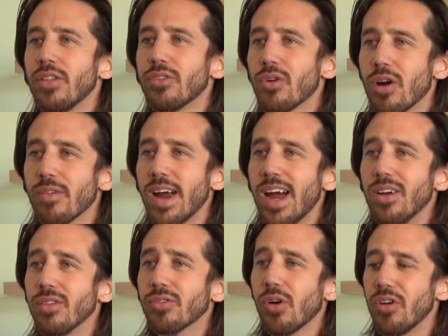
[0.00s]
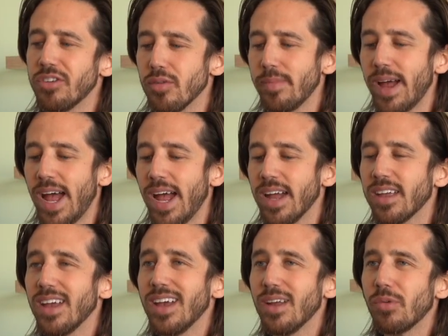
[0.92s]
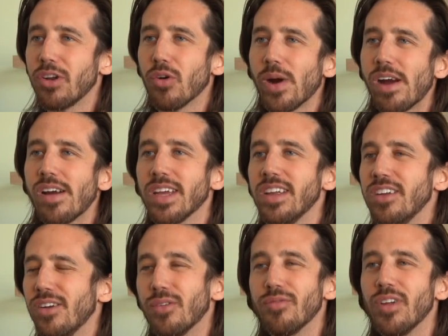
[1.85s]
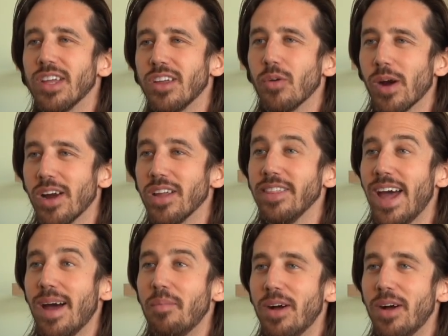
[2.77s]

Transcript: throw around, throw in your bag, and when you're wearing it, you don't feel like you're wearing that